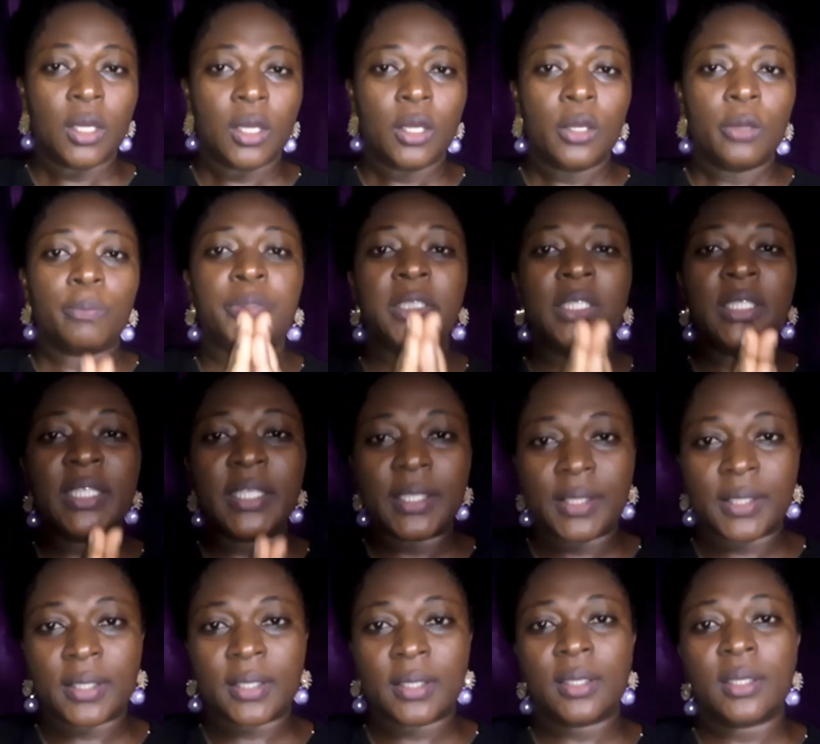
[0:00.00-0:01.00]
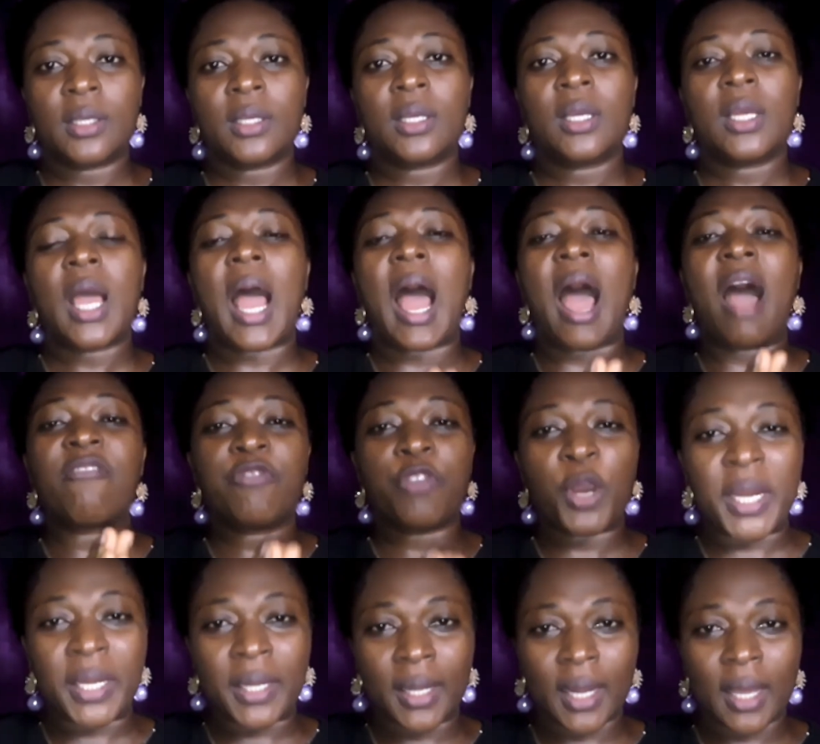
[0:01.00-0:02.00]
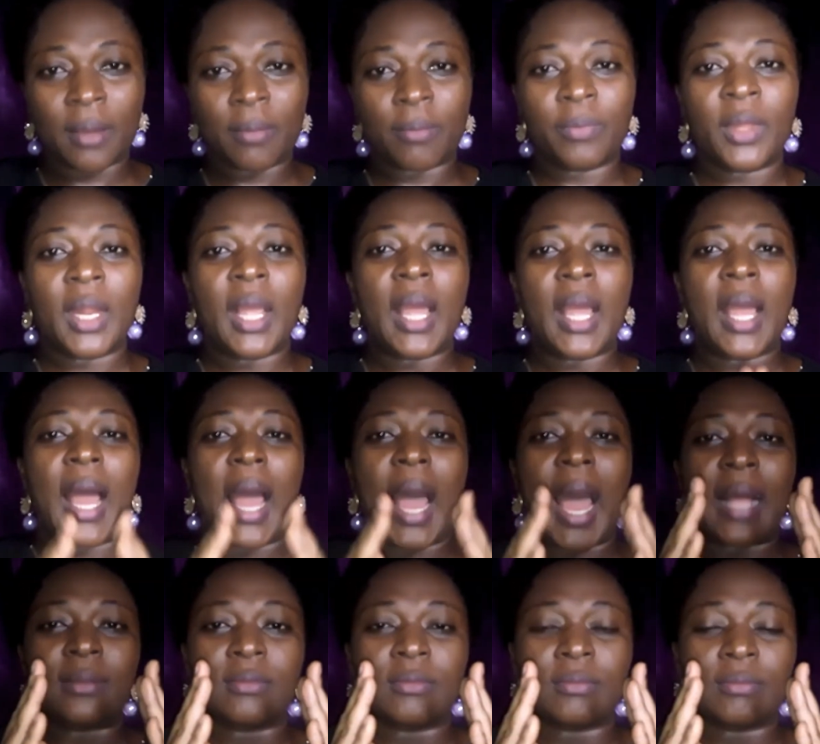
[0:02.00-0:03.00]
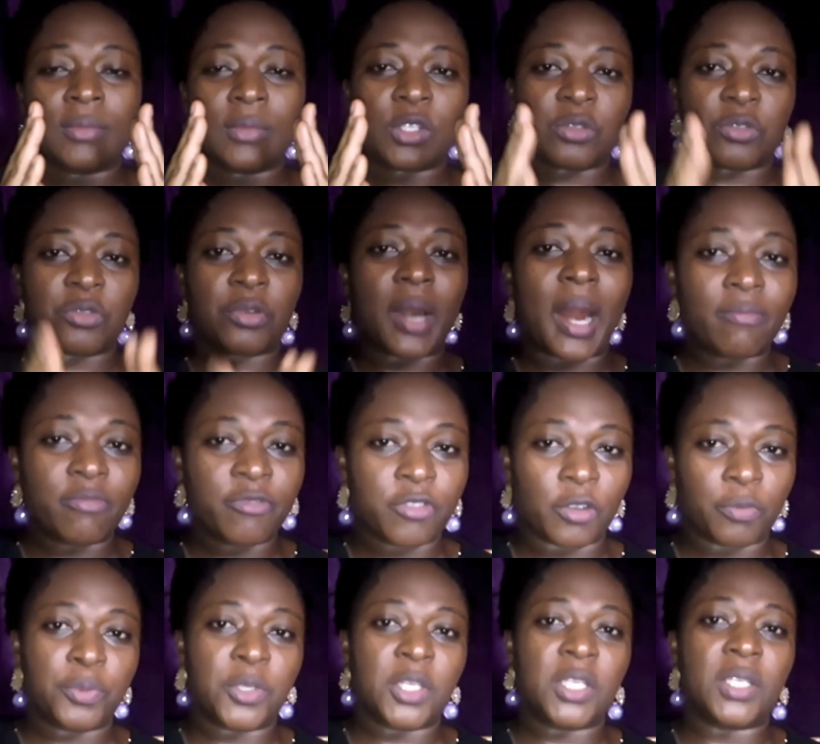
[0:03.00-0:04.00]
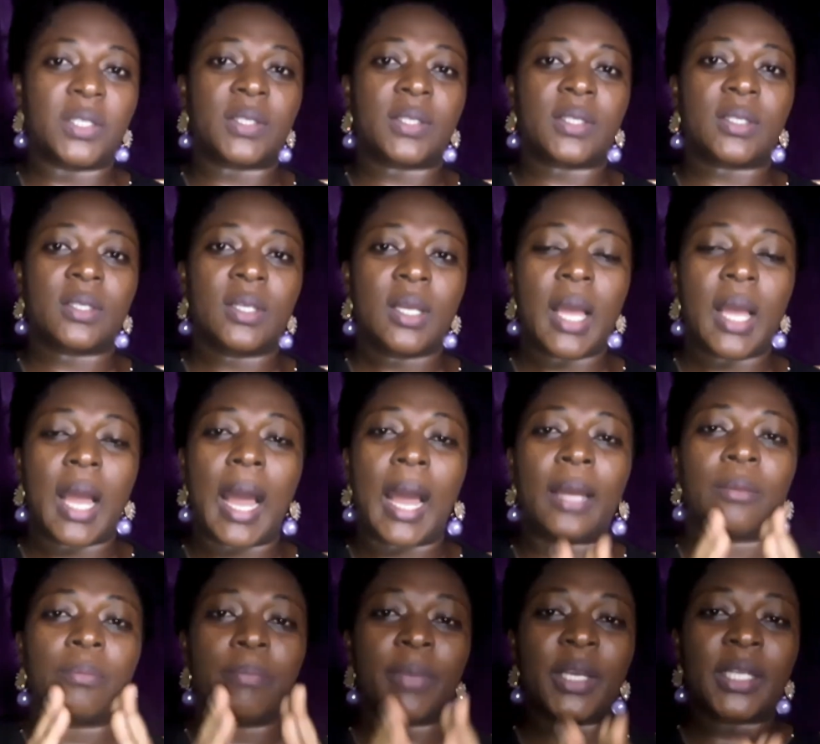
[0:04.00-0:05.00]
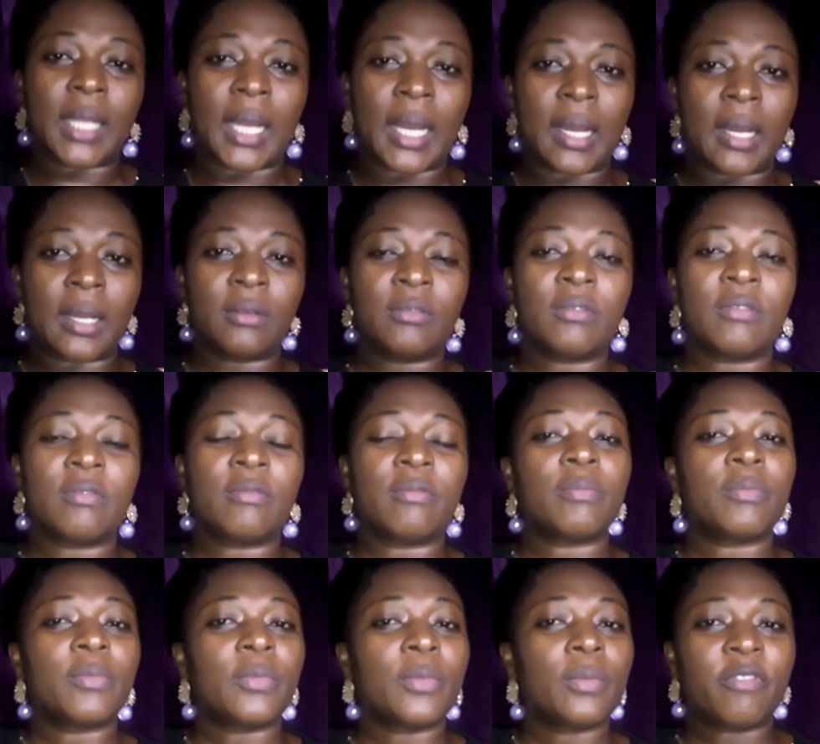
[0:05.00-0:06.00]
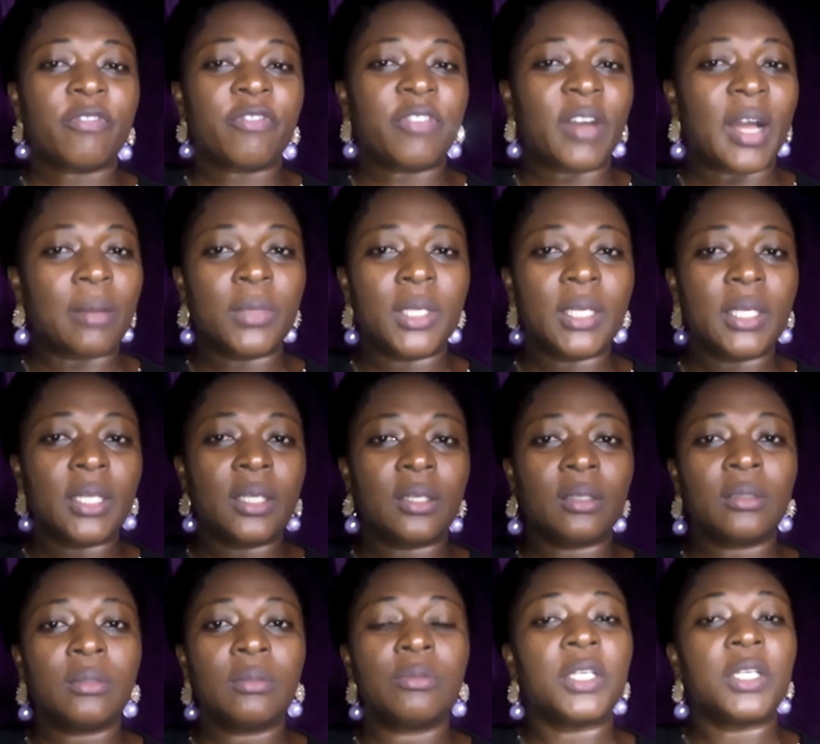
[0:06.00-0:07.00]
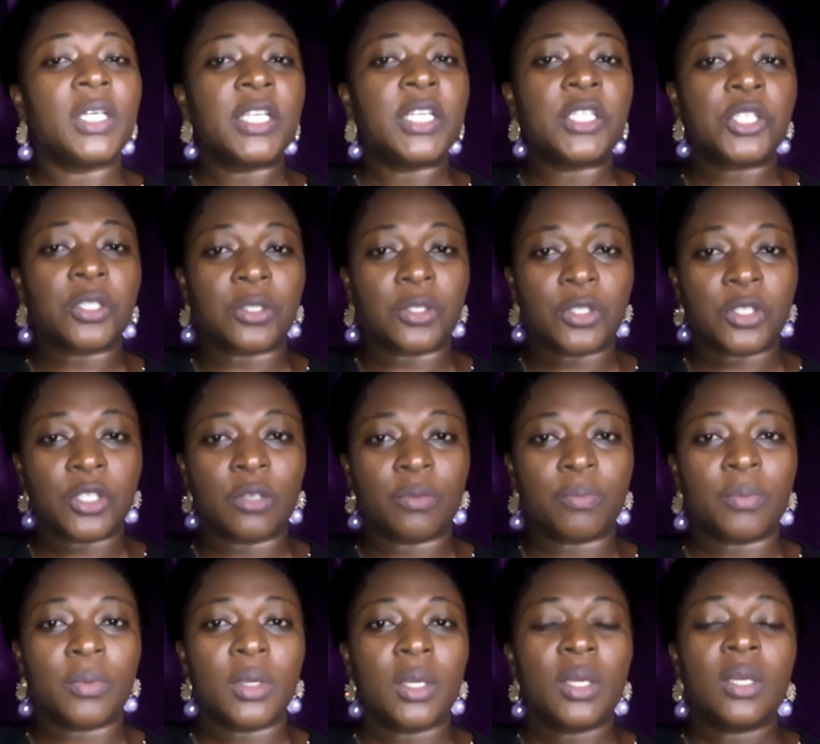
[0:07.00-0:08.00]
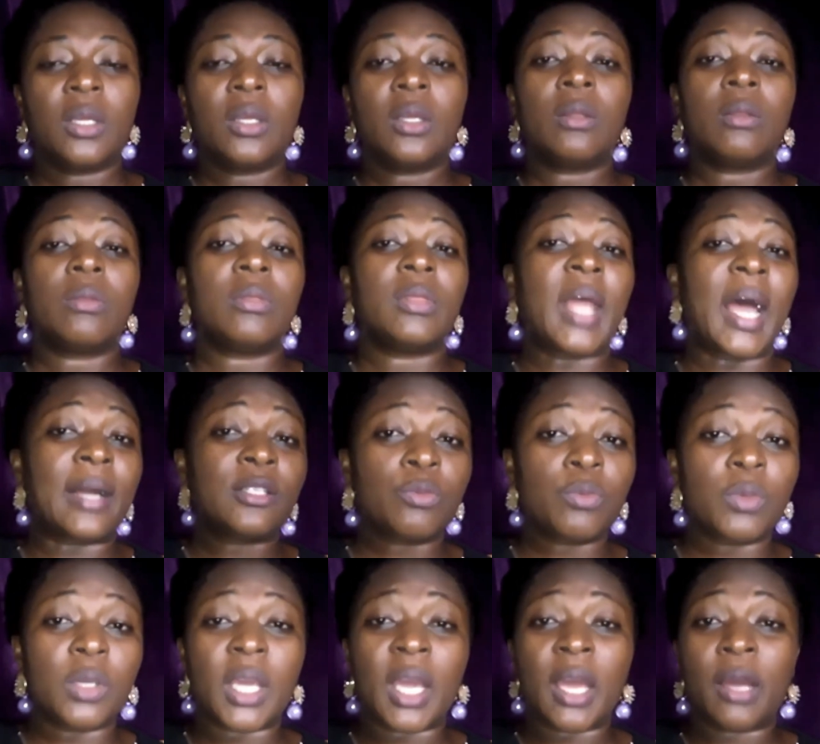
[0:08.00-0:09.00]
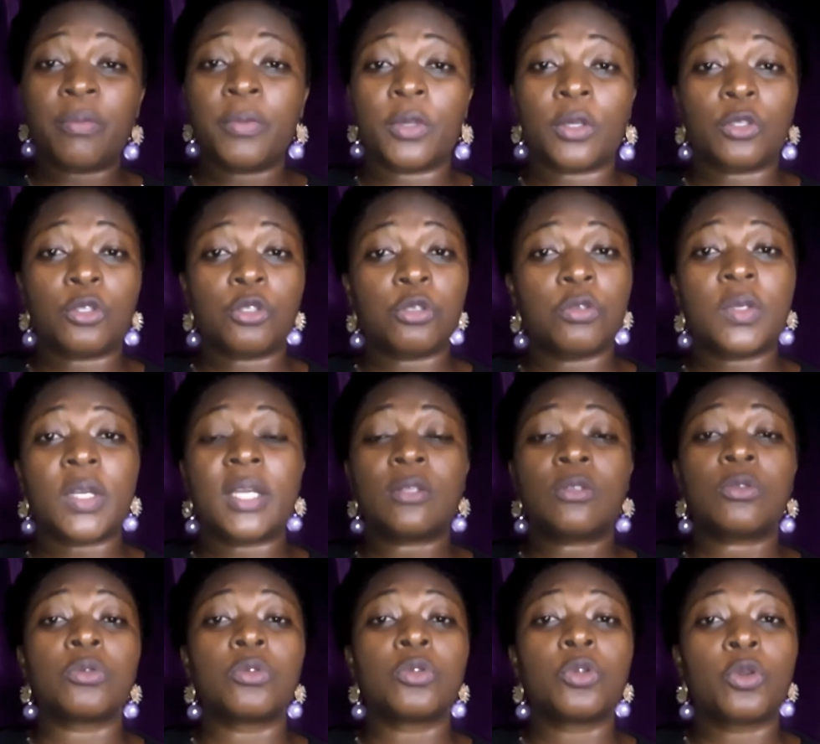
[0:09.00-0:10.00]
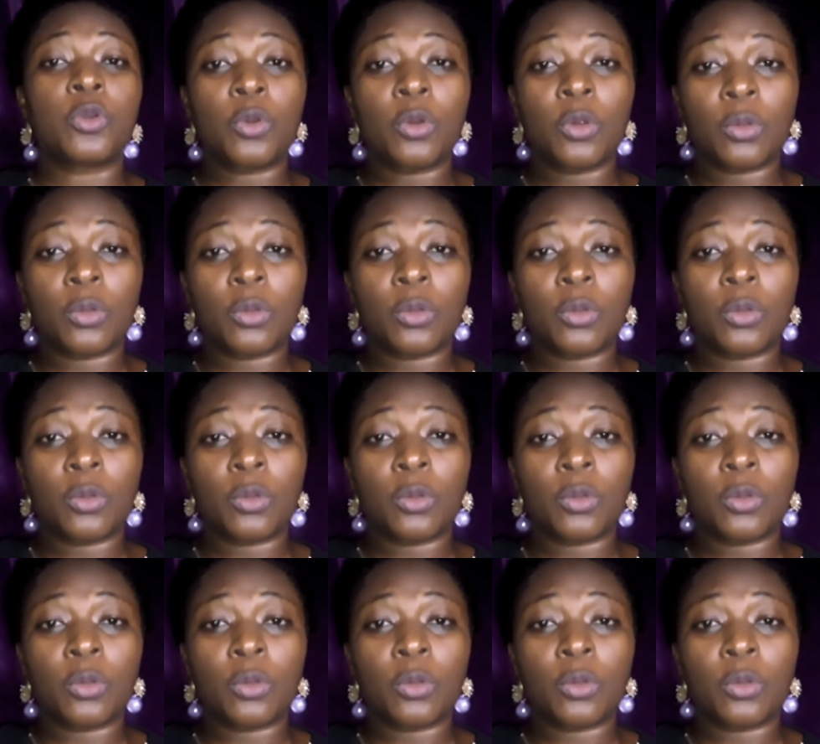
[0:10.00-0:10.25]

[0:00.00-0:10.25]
please avoid them and strive for peace and better family relationship. That will help your children to grow